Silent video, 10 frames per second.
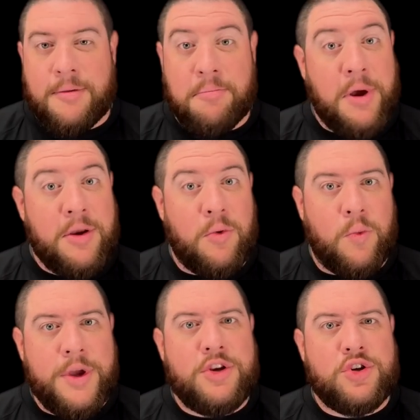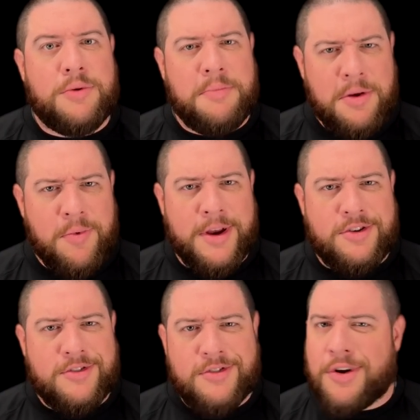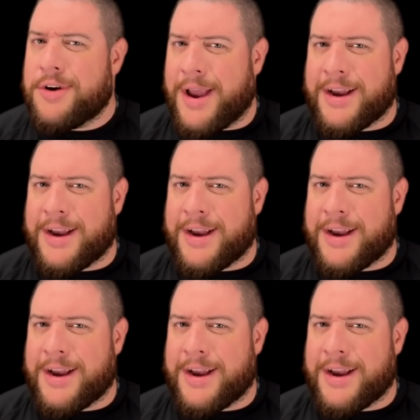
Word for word: But which mid-ranges are